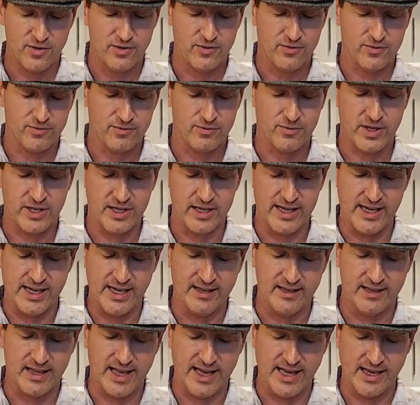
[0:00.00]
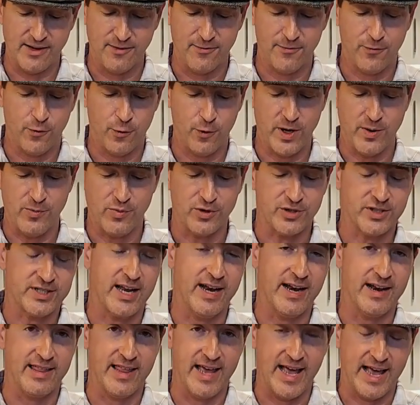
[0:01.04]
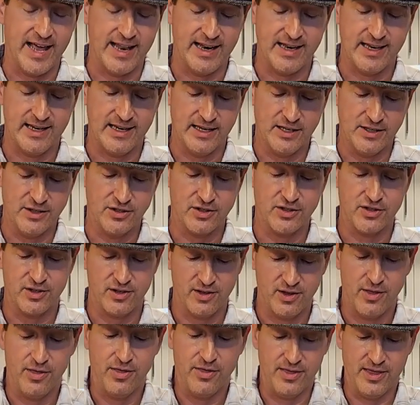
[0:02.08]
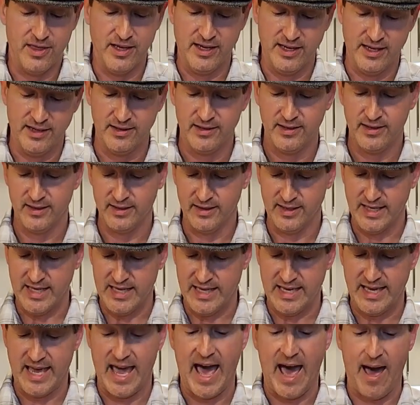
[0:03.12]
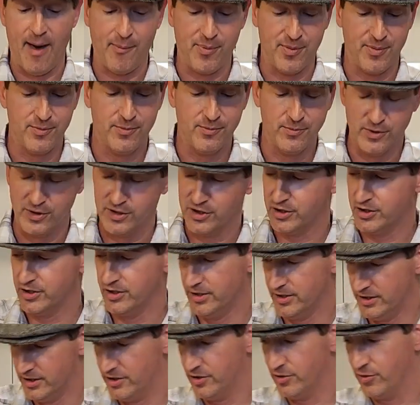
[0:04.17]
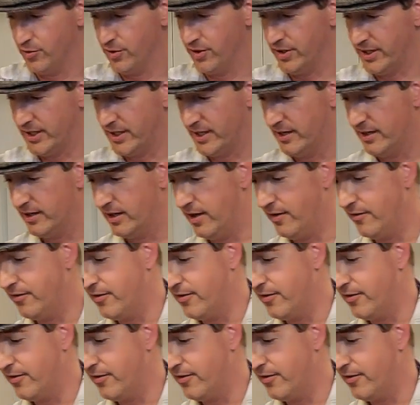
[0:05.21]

really like 40% of that is the cap, which you're really gonna love.